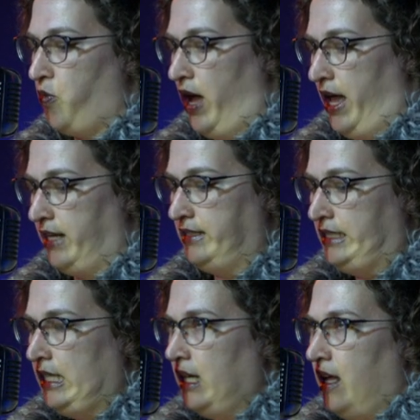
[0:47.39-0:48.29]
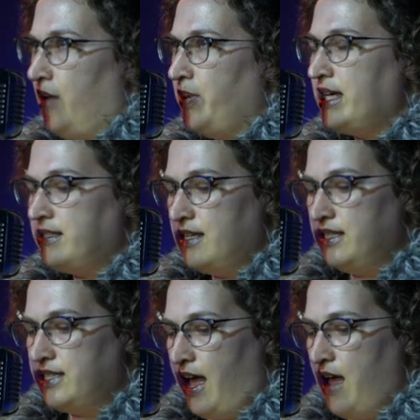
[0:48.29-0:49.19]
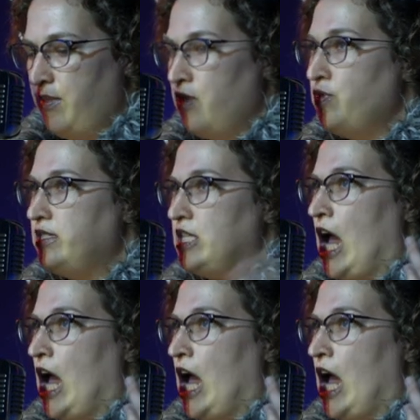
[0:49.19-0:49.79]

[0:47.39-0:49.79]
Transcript: I because at the time it was